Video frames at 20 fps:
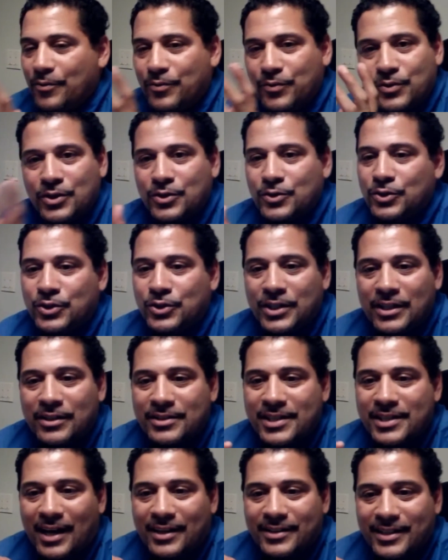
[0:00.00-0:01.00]
If you
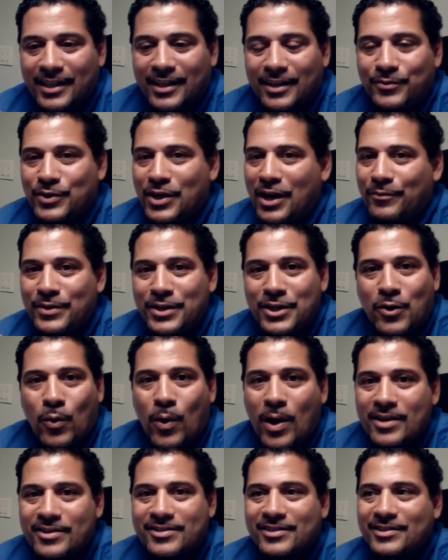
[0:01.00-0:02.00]
dealers out there, if you have any
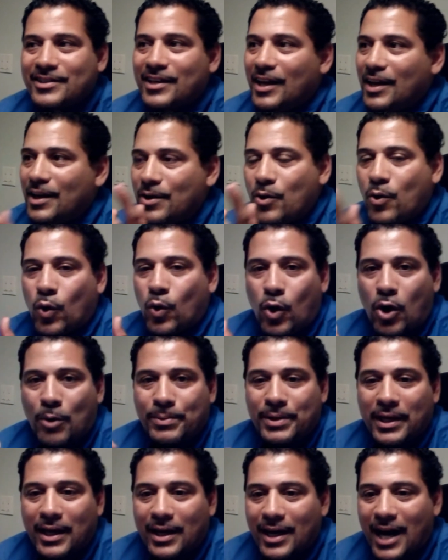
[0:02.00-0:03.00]
questions,
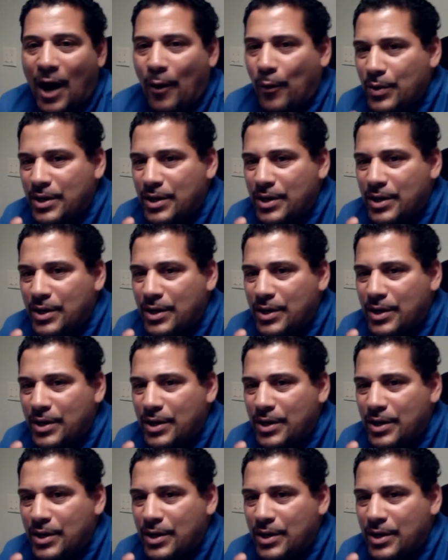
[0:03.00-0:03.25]
call me.